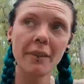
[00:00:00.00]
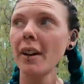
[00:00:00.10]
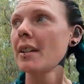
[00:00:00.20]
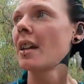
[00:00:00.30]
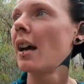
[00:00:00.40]
the
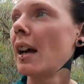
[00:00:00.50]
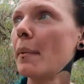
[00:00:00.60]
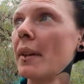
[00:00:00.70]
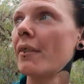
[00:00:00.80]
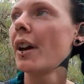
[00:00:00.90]
first
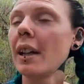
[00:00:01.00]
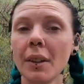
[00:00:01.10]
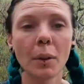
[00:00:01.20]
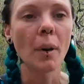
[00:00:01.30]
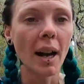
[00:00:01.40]
time in a very
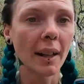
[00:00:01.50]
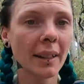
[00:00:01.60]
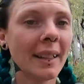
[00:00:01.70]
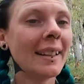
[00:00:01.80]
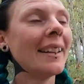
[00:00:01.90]
long while,
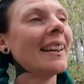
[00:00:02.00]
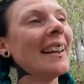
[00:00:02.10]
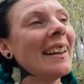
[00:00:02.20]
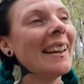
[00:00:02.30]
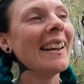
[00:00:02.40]

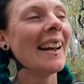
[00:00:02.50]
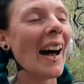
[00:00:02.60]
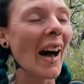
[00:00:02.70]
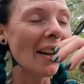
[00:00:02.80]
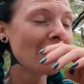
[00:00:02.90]

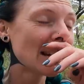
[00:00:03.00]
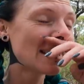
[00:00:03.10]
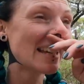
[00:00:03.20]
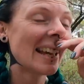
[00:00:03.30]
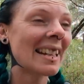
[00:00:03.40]
I've
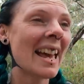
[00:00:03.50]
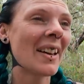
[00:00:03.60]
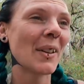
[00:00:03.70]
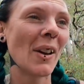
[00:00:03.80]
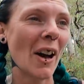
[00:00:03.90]
just sat
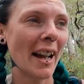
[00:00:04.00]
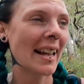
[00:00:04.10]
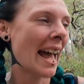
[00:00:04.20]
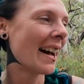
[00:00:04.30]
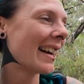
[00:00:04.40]
down on a
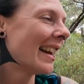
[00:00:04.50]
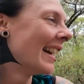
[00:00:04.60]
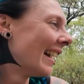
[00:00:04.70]
hike out.